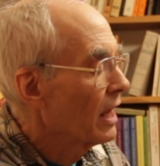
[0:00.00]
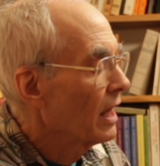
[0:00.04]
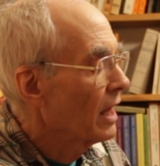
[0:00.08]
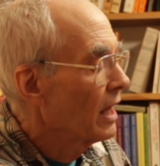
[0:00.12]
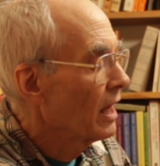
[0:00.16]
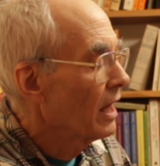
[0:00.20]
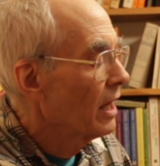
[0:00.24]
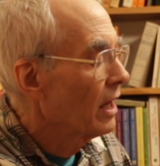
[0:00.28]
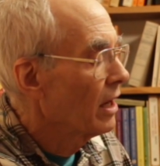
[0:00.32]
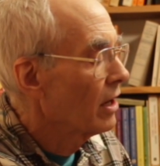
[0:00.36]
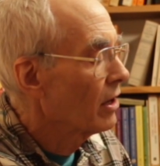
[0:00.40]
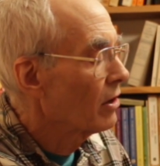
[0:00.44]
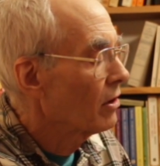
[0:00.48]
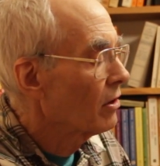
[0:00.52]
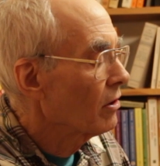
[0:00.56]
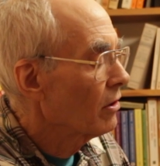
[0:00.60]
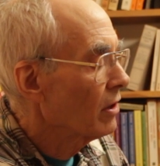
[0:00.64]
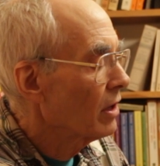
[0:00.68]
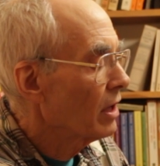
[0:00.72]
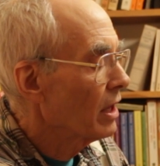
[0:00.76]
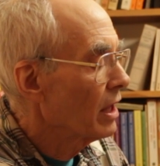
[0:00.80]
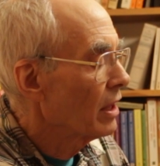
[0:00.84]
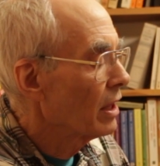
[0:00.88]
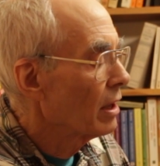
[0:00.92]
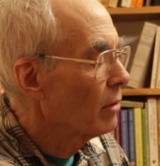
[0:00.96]
Here,
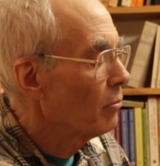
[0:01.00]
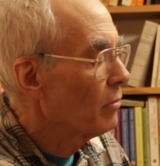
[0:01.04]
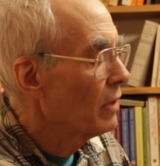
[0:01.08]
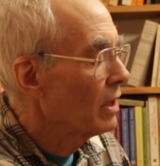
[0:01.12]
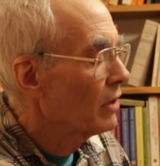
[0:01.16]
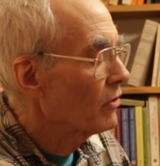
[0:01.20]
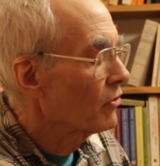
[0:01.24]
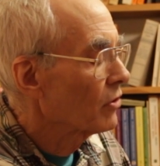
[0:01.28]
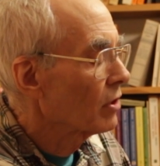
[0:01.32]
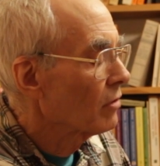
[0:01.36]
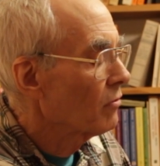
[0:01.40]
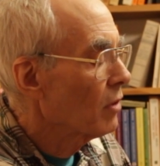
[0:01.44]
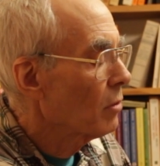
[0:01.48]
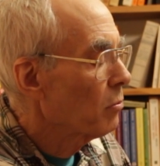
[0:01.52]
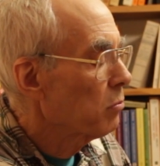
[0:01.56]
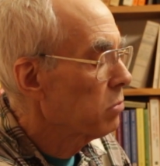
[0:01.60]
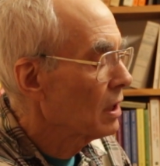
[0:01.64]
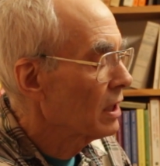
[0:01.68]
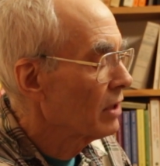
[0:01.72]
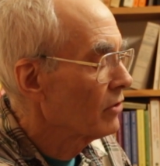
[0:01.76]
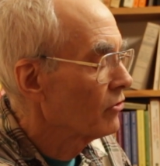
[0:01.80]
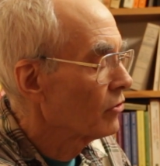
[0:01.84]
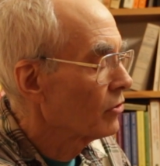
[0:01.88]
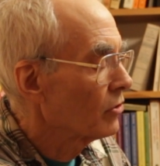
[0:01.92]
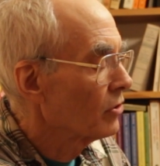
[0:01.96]
in the midst of a
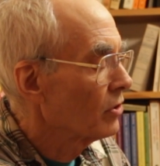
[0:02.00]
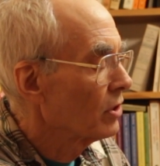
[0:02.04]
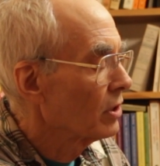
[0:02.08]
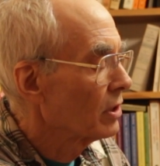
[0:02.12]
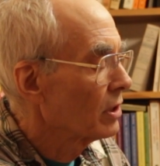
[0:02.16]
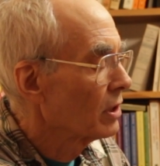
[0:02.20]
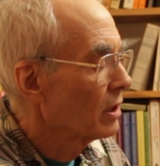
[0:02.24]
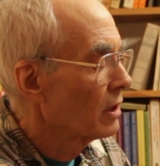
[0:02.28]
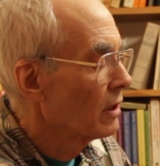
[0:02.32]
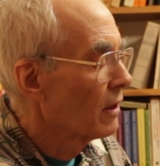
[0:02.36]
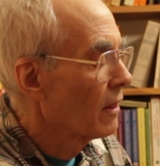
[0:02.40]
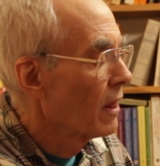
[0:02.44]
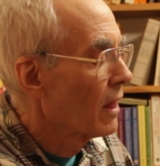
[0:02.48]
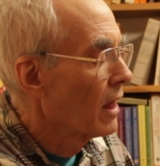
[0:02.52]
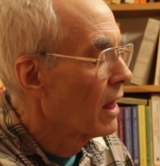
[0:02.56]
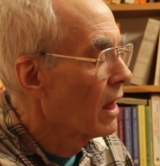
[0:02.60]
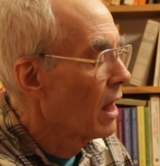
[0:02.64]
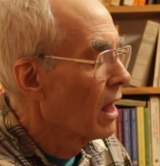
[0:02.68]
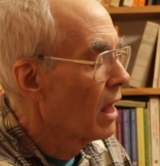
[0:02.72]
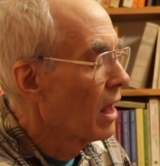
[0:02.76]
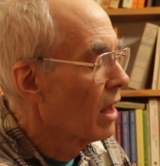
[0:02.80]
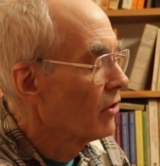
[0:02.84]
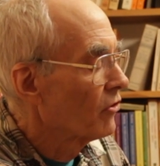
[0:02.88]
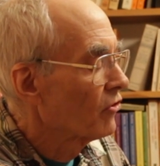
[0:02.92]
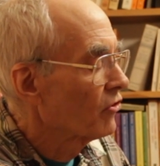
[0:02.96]
blizzard,
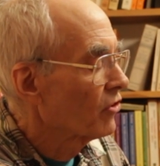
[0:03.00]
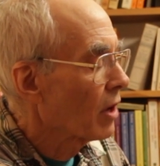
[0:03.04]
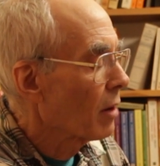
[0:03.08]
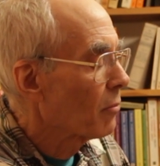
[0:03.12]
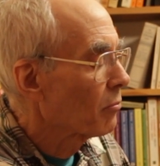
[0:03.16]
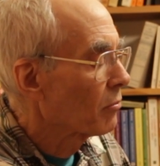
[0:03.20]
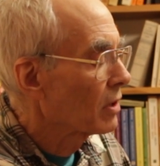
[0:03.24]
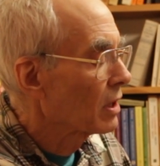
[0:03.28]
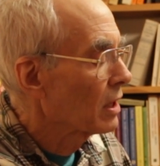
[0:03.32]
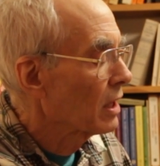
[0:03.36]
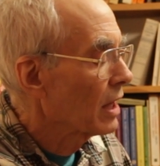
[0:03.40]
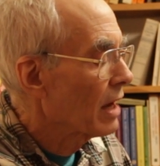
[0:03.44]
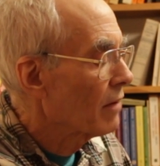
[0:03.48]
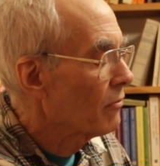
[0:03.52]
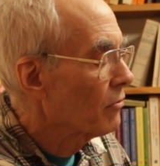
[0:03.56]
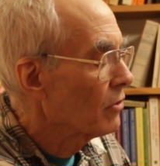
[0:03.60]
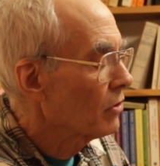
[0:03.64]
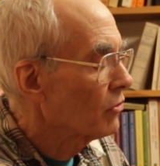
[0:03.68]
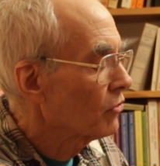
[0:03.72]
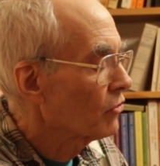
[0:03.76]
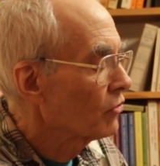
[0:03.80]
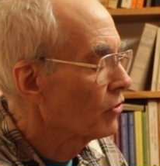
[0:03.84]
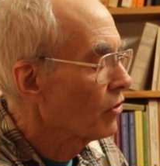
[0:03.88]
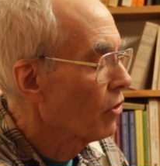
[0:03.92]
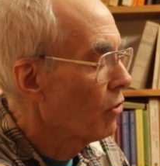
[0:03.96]
some clever
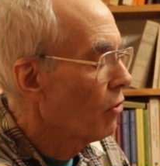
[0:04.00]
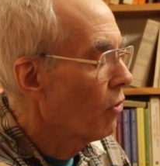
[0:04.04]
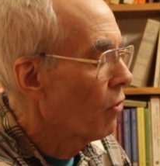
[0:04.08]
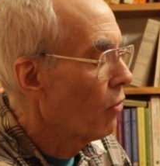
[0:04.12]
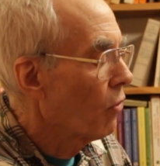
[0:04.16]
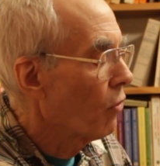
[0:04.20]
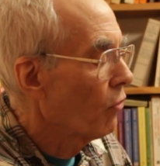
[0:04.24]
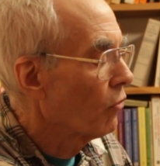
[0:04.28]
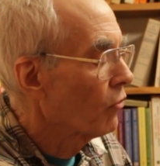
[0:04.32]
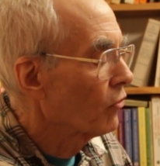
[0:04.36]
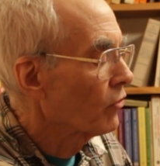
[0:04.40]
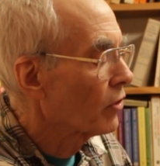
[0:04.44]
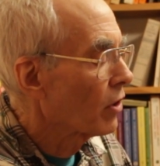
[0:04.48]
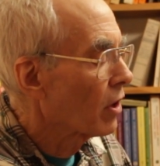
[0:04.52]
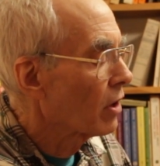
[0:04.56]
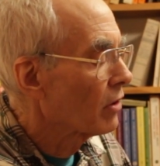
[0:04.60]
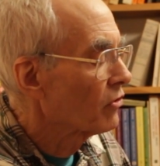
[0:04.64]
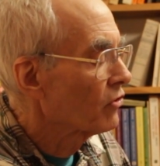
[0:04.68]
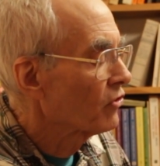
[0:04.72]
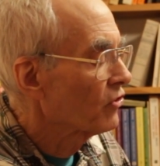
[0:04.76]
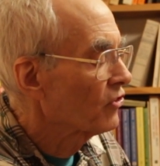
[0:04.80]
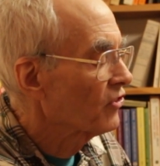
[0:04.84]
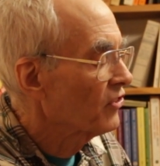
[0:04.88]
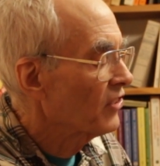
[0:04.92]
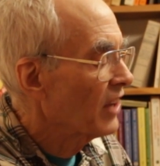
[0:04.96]
souls are
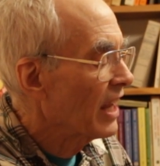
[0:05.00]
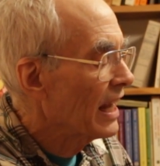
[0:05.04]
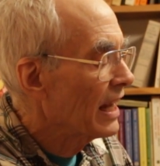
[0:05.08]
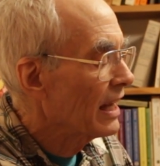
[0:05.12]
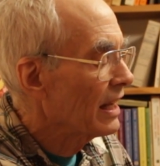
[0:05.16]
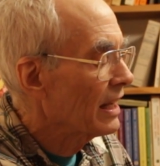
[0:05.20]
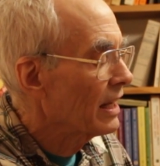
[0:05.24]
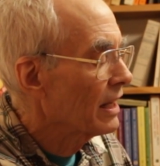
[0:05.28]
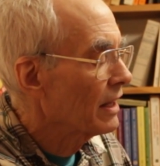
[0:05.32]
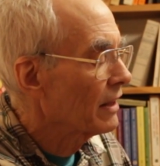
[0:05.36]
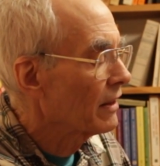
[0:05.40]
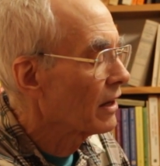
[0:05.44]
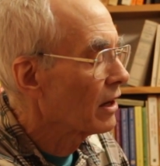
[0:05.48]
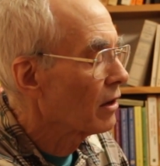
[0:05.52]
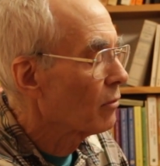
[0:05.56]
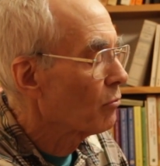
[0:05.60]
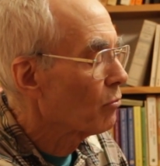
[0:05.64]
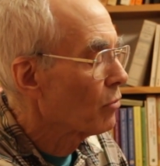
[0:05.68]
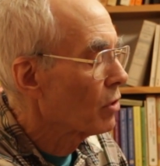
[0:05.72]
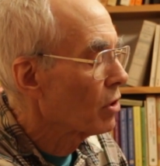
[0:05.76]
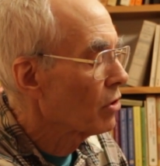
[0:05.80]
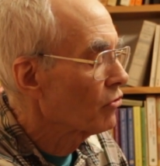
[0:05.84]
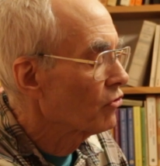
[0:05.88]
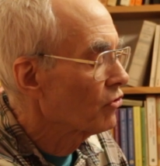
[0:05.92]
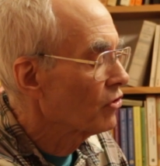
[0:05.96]
sailing their
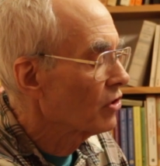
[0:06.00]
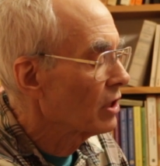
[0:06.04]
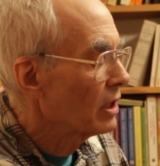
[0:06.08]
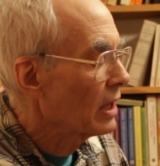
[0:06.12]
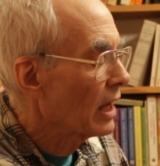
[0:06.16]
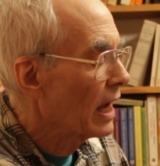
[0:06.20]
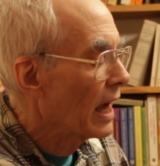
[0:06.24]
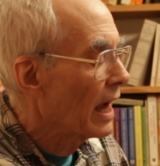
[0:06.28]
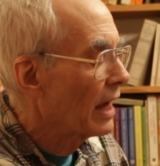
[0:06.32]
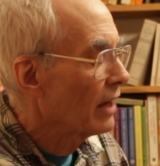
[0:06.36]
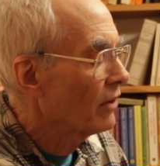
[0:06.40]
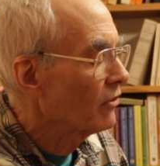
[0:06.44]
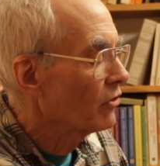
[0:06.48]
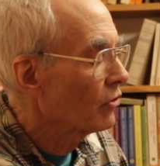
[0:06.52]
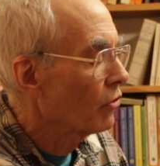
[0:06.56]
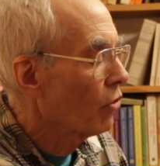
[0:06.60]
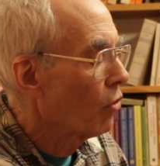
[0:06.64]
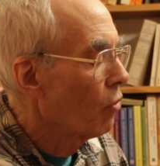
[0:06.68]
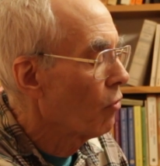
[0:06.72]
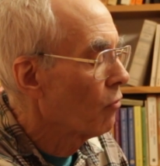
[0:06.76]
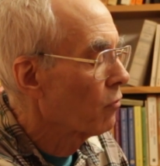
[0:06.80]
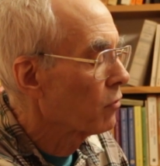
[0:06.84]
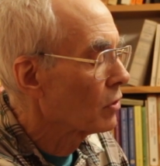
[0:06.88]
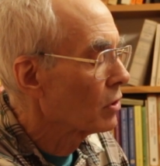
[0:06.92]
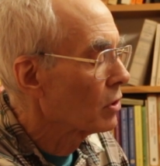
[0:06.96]
merchandise
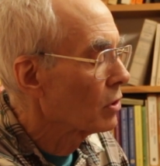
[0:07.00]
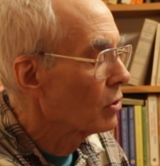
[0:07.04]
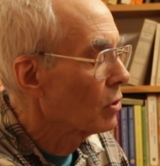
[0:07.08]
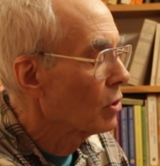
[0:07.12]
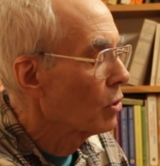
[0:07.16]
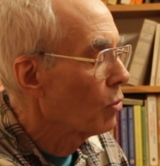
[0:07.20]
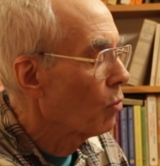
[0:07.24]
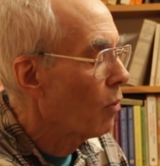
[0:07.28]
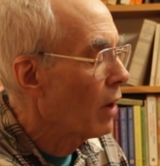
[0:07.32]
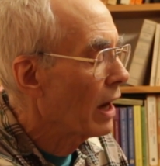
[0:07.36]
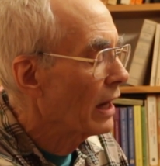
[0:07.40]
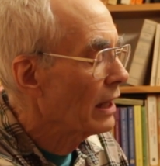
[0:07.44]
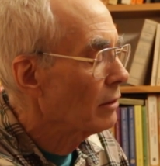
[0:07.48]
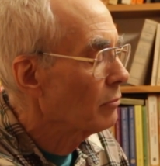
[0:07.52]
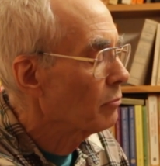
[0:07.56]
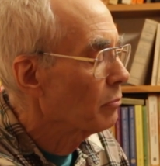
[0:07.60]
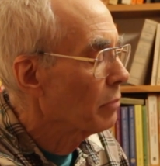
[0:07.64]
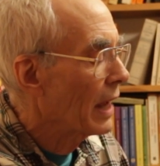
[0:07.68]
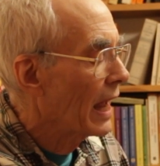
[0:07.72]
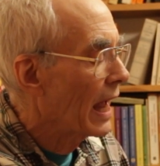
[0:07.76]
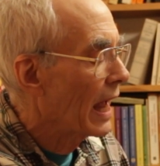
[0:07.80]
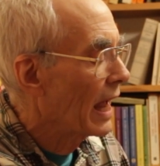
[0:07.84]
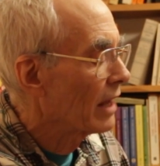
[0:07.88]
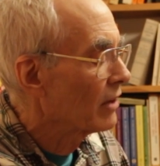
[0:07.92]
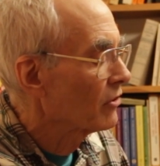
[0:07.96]
over White
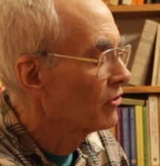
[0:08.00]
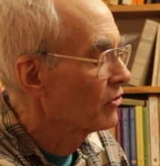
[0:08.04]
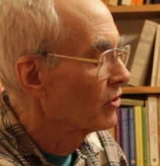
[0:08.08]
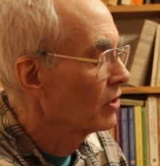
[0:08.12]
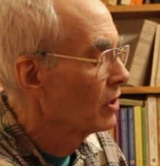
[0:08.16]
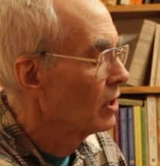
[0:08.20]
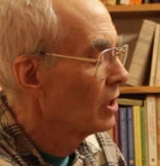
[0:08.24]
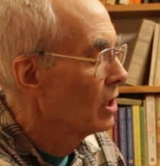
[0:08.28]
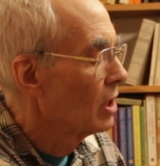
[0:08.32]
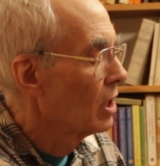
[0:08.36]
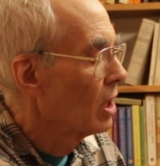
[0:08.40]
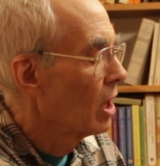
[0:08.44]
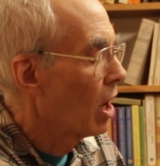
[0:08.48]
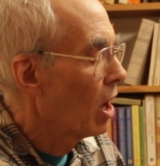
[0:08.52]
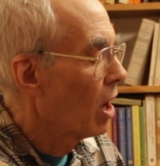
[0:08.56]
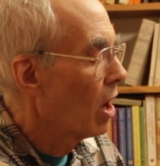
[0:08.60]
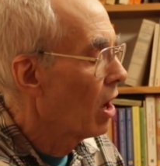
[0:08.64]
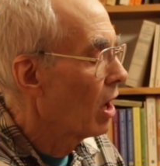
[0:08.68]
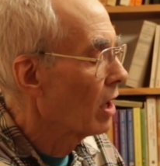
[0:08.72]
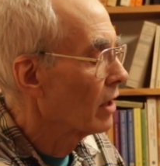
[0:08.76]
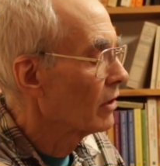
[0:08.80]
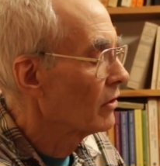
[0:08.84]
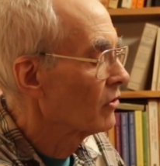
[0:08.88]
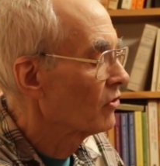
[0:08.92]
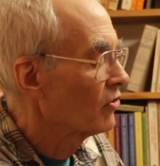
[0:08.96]
Pass
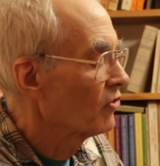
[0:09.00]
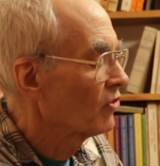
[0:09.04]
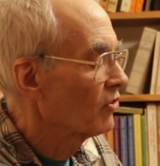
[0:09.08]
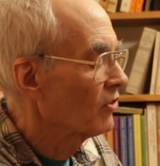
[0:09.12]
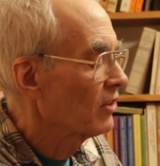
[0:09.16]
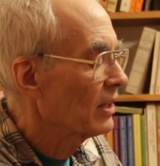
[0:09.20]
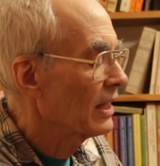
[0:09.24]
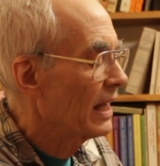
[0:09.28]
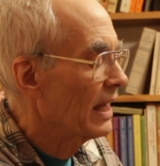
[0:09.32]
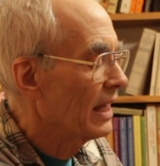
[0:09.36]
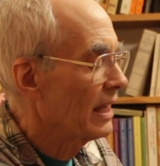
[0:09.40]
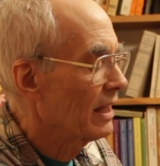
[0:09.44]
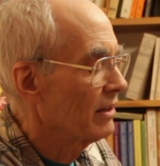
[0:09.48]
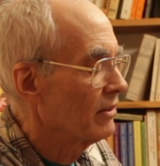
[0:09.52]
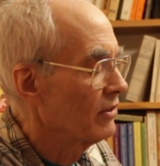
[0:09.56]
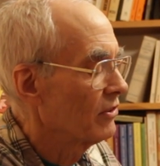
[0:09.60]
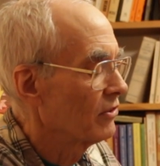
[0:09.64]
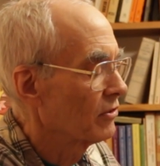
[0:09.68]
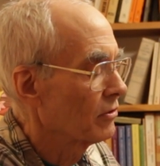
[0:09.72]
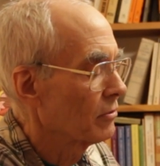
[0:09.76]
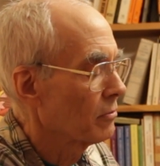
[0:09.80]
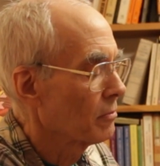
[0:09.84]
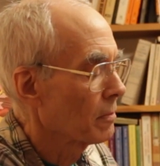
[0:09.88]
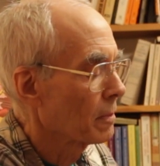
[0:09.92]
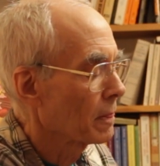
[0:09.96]
on
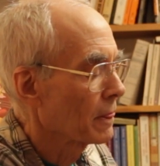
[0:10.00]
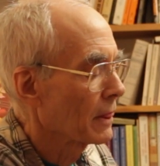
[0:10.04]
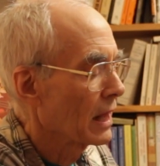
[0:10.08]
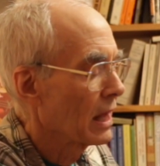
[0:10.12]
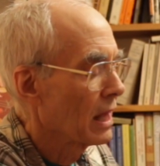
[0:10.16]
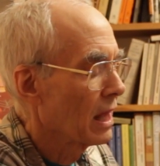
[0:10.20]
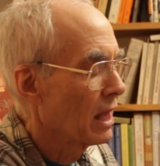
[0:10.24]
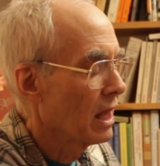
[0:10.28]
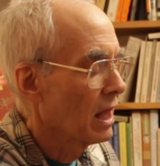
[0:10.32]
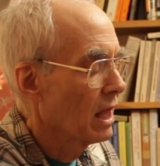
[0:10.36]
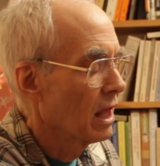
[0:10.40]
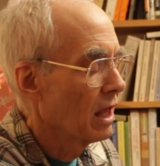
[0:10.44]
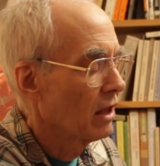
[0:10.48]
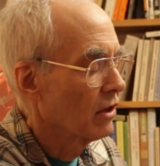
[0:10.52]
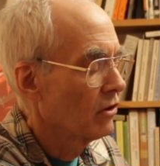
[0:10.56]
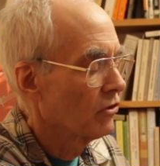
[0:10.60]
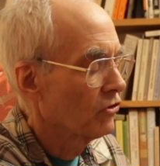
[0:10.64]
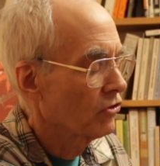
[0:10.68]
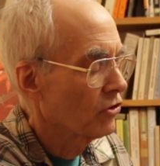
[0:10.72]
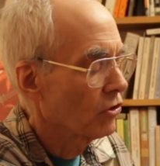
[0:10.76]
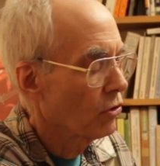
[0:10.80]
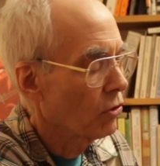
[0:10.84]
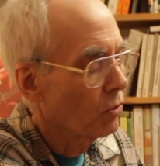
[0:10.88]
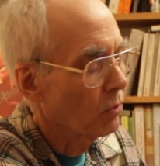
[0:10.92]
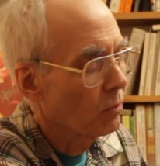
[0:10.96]
sleds.
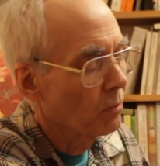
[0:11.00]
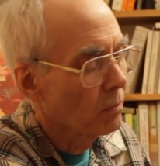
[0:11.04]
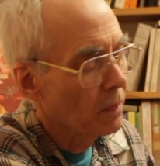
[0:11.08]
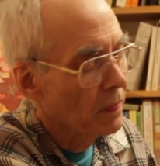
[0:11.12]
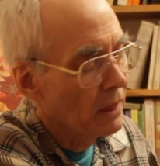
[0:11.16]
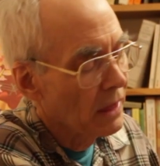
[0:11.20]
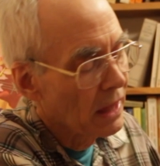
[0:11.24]
So